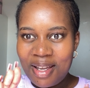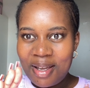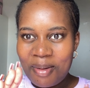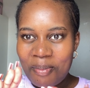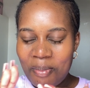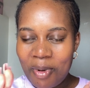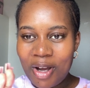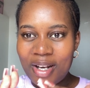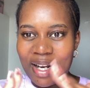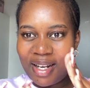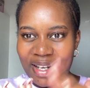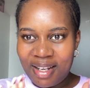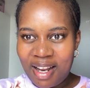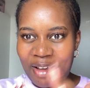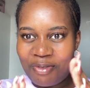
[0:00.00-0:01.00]
more than
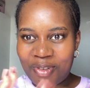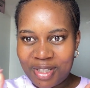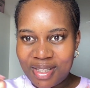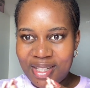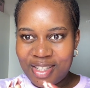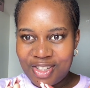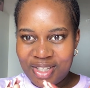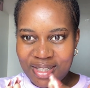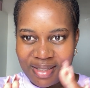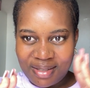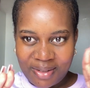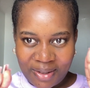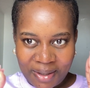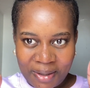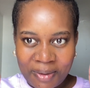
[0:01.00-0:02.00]
enough attention,
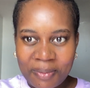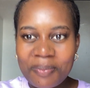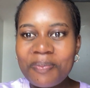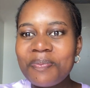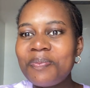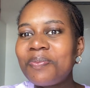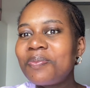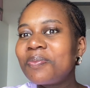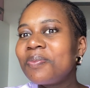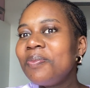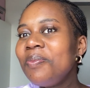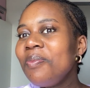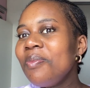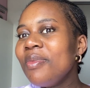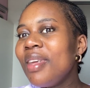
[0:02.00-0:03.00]
okay?
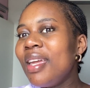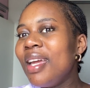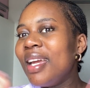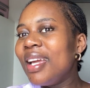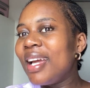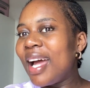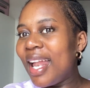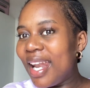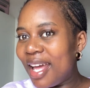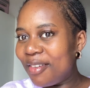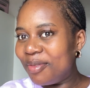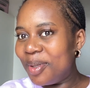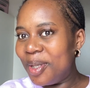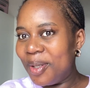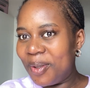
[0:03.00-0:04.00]
I
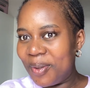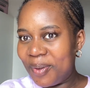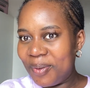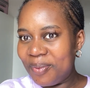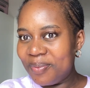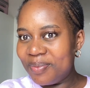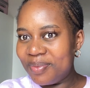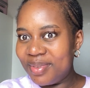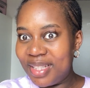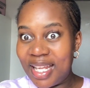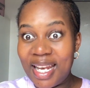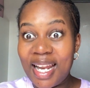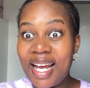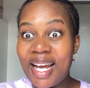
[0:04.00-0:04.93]
love you. We